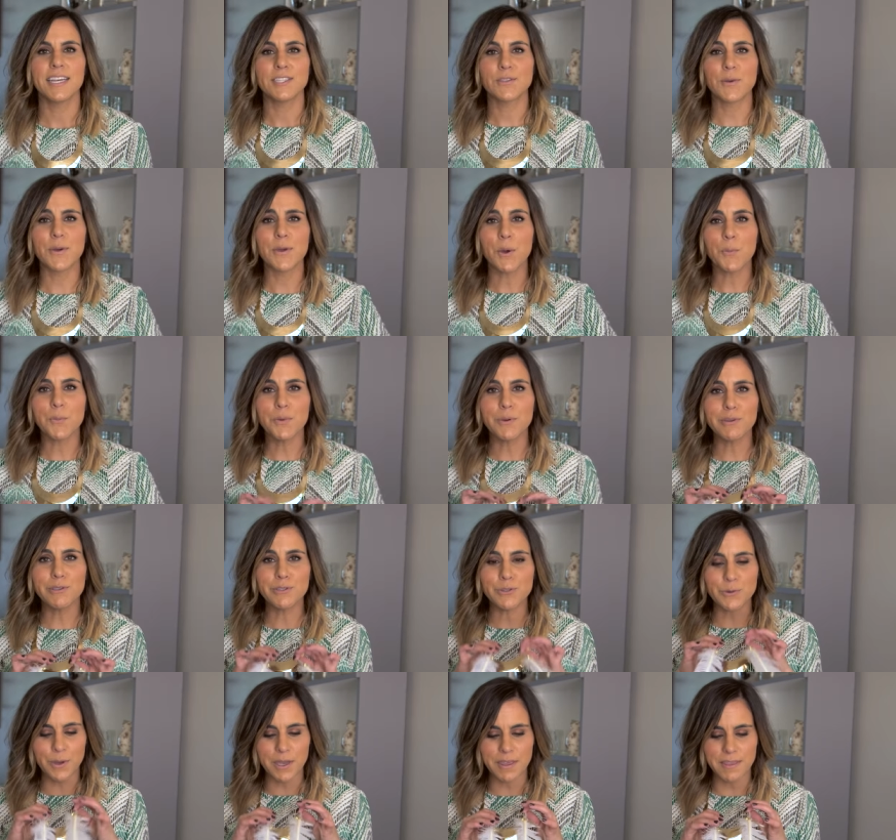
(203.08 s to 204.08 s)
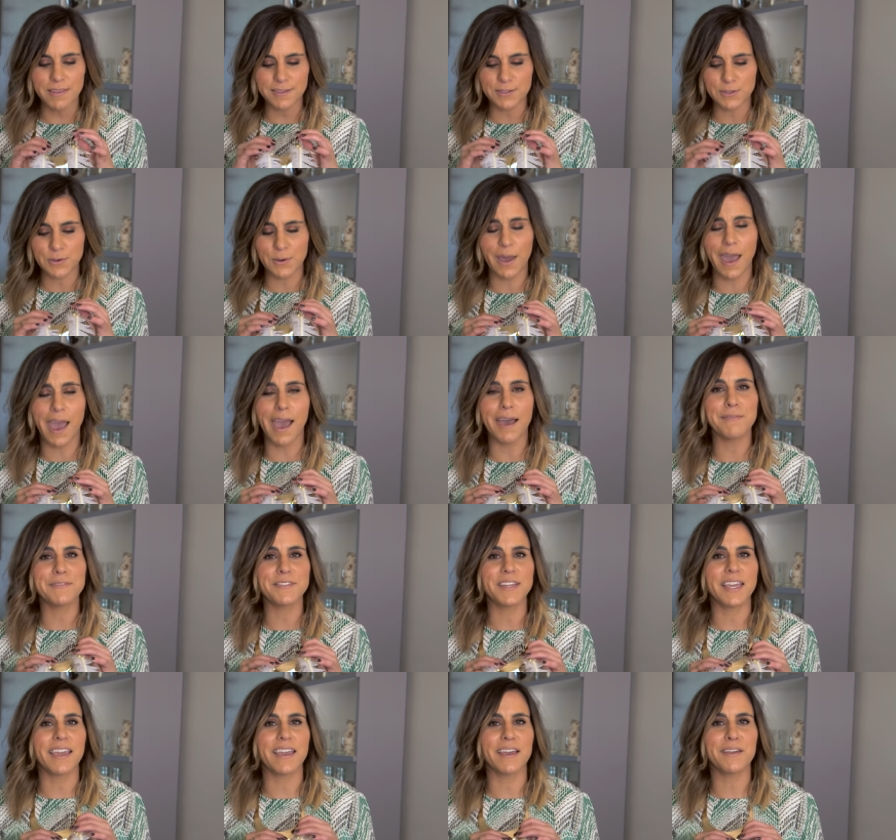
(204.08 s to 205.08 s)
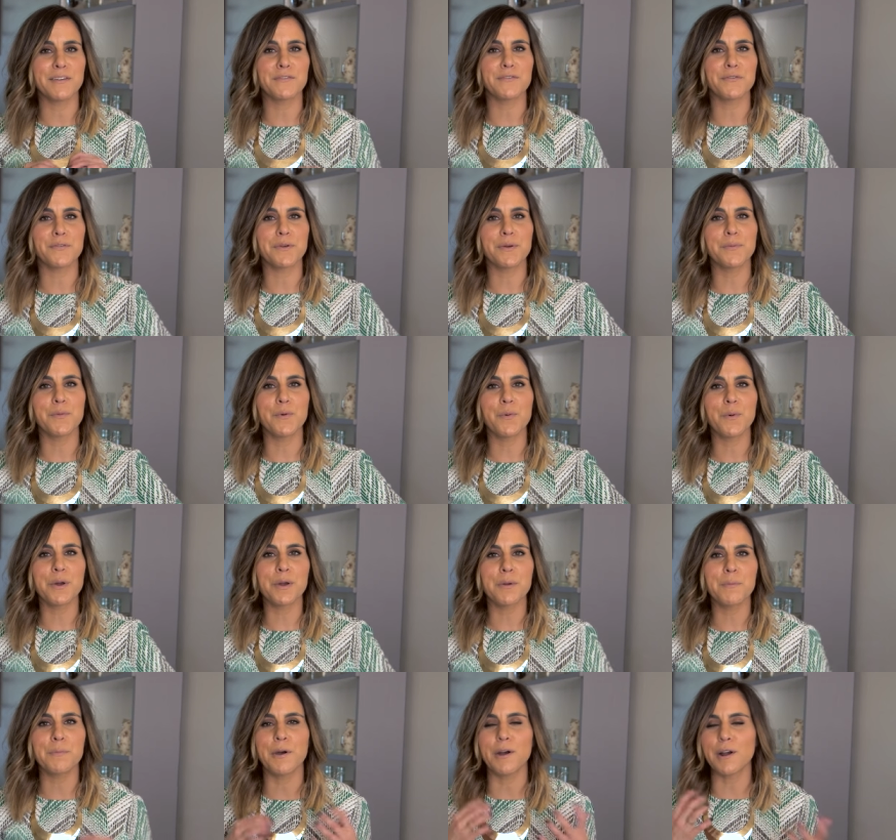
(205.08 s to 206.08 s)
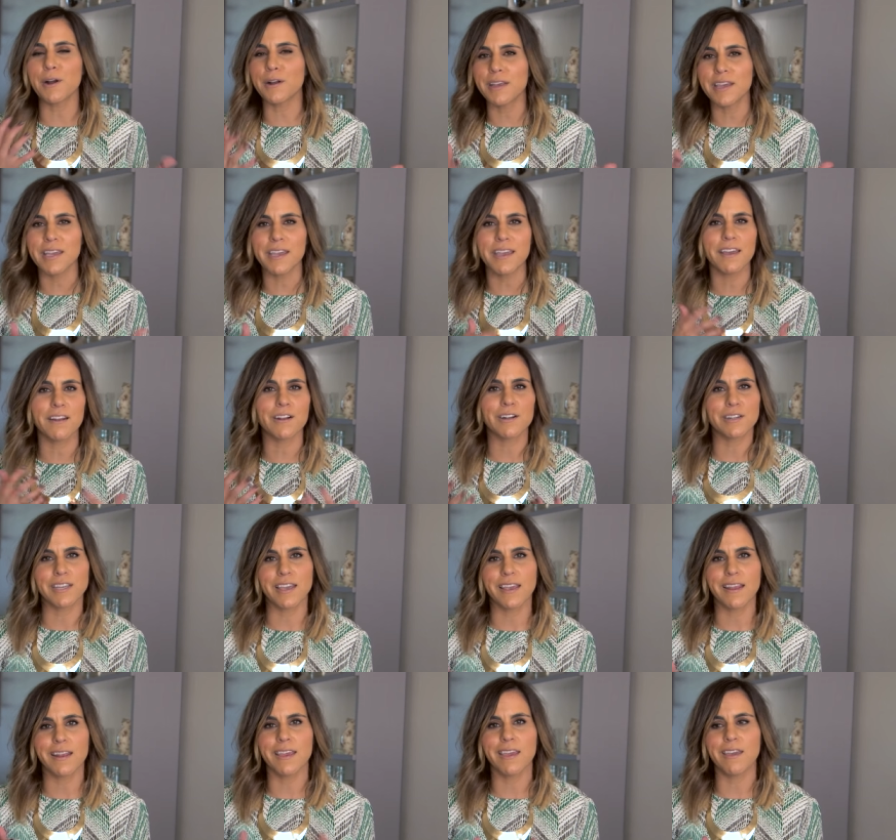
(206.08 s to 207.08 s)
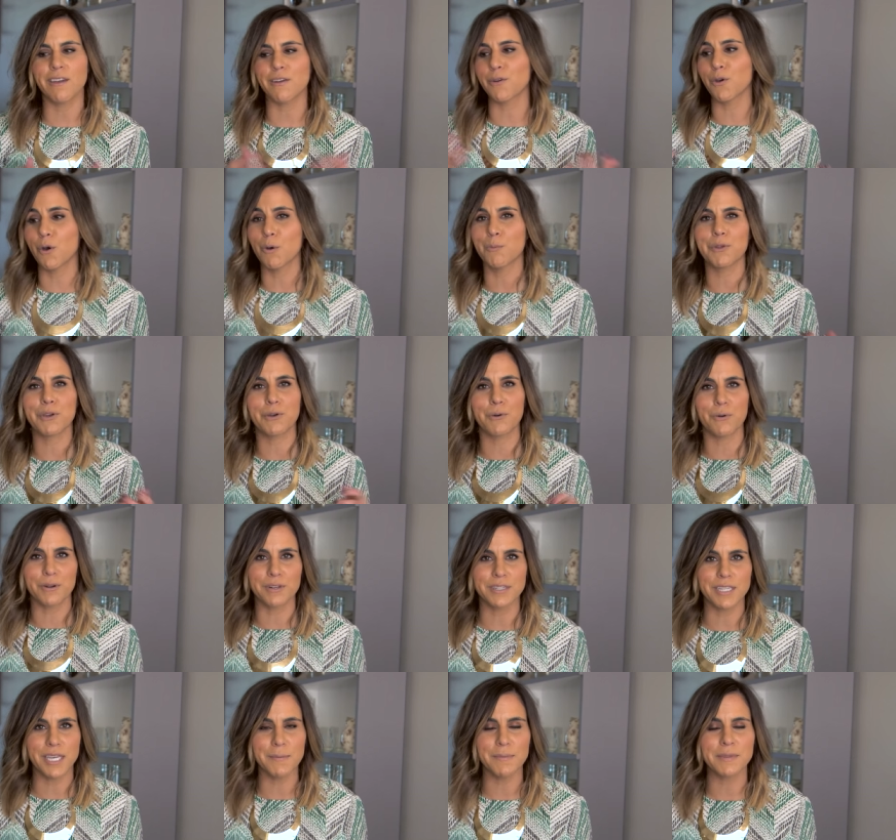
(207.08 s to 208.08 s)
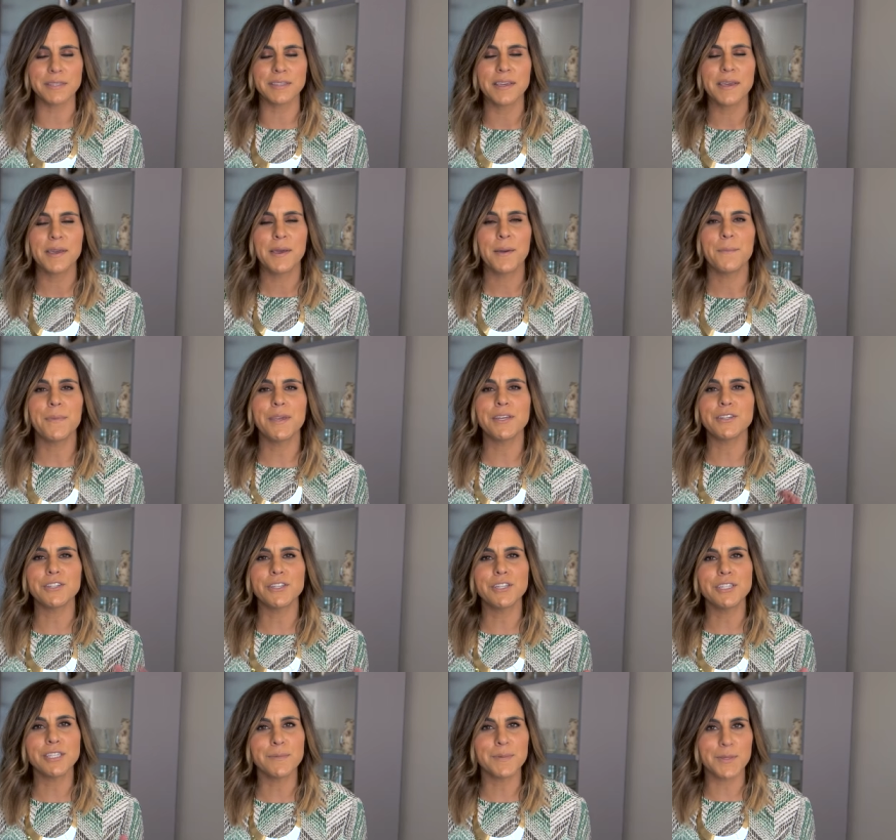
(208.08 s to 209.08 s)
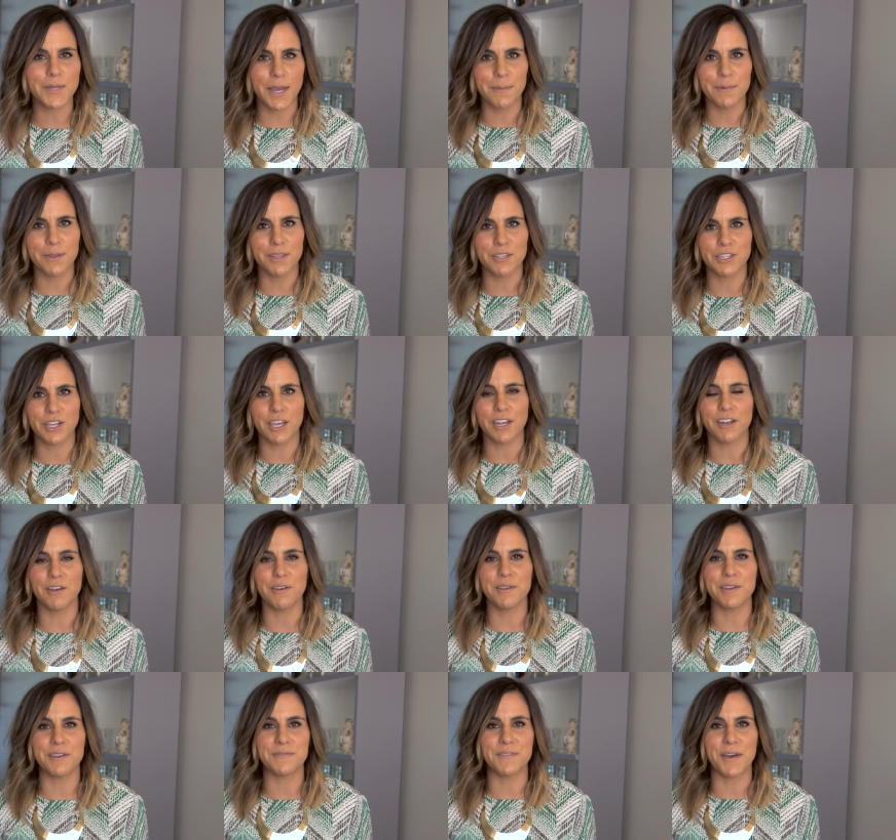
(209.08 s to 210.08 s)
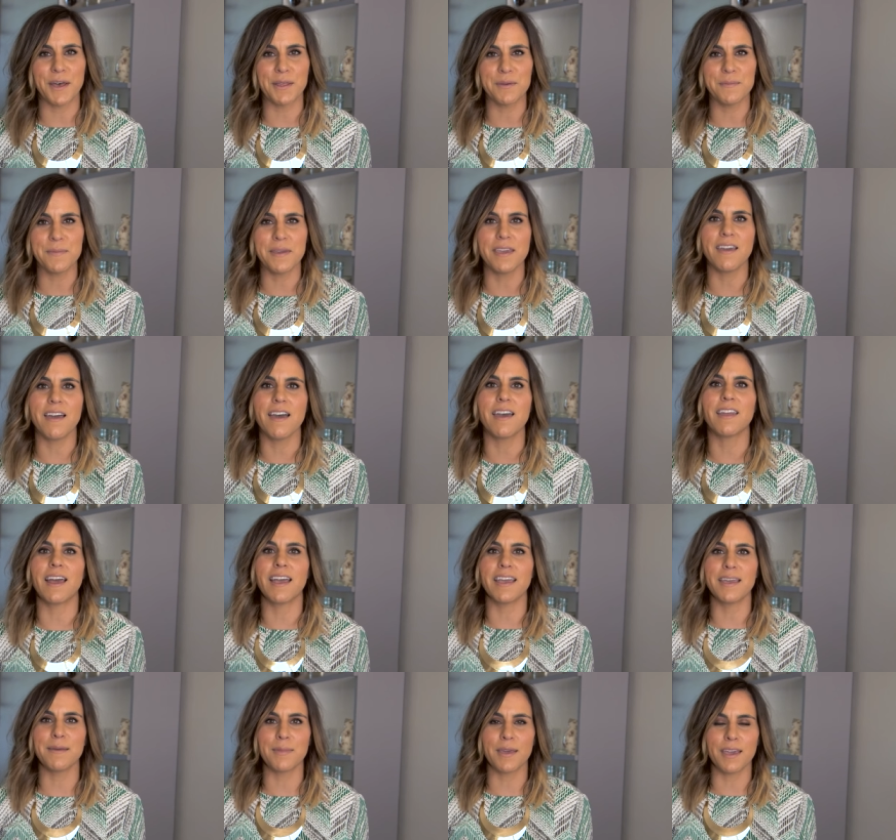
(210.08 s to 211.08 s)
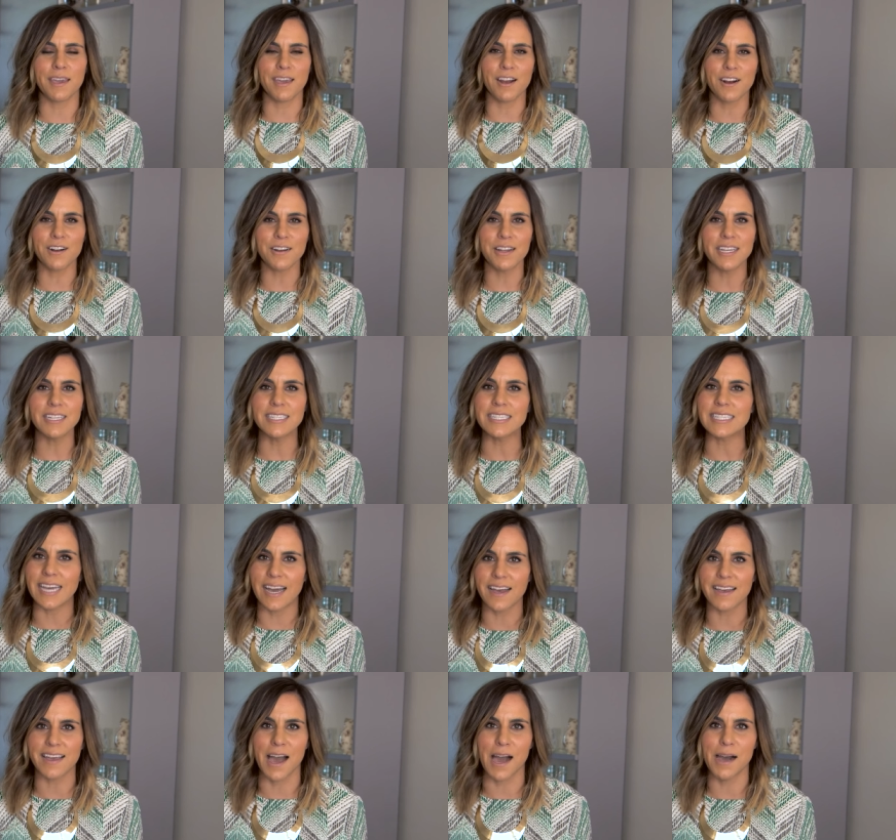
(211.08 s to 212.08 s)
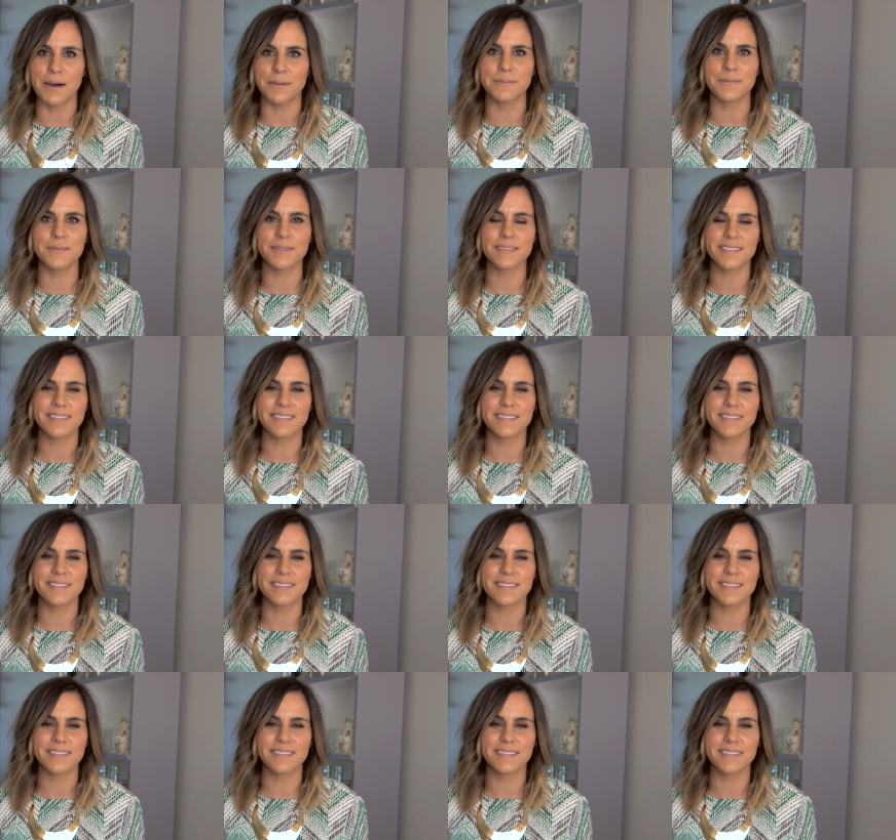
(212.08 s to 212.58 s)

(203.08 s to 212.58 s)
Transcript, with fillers: So I hope you enjoyed this craft and for more party, entertaining, or home decor tips, Make sure you subscribe to the channel and follow me on IamLikeHearted.com.